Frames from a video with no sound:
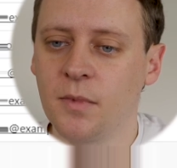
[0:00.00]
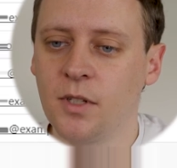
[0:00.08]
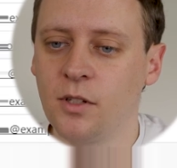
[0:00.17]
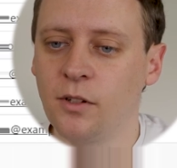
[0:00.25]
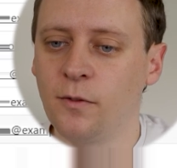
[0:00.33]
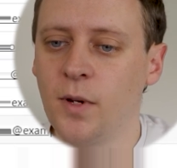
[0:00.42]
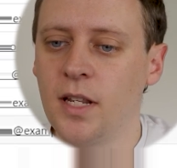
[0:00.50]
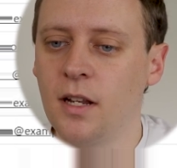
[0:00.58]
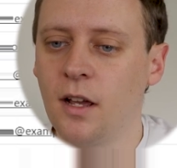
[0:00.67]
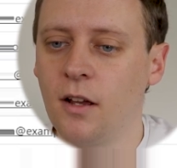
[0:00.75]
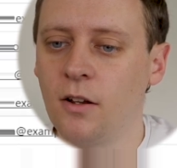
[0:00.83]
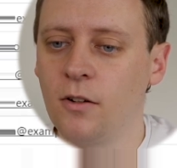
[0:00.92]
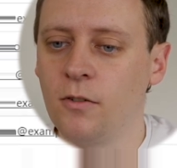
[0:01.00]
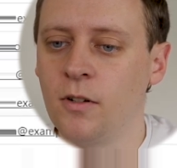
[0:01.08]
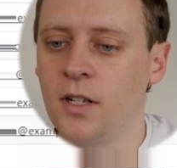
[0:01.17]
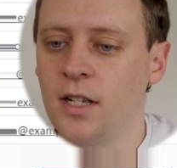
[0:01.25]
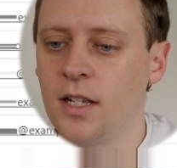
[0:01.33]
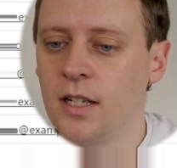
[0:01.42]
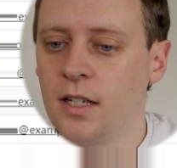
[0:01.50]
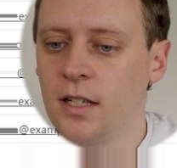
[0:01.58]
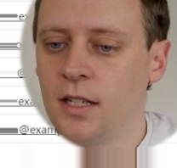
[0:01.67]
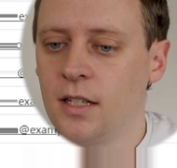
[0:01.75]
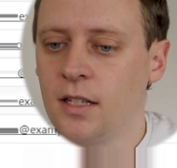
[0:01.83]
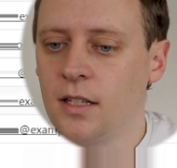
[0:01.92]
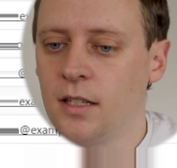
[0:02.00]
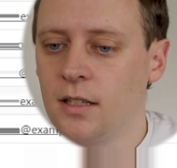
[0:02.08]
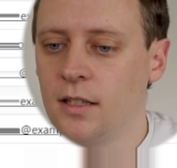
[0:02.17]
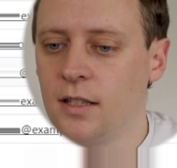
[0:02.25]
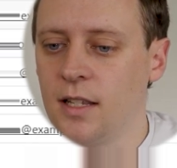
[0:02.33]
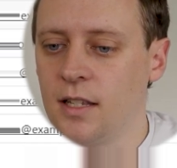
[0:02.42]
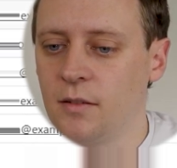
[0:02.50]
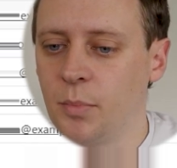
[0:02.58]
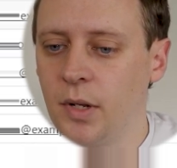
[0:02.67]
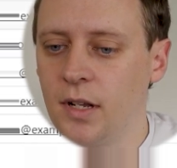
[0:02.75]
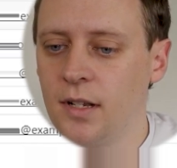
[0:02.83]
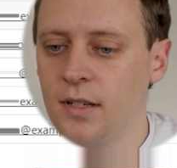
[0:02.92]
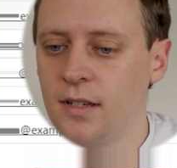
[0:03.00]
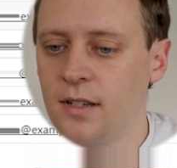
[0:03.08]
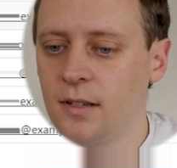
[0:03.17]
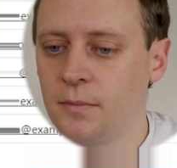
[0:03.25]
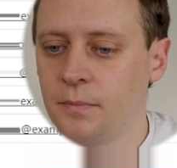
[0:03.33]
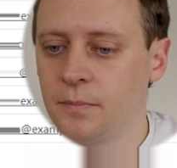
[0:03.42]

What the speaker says: So if we know these are passed,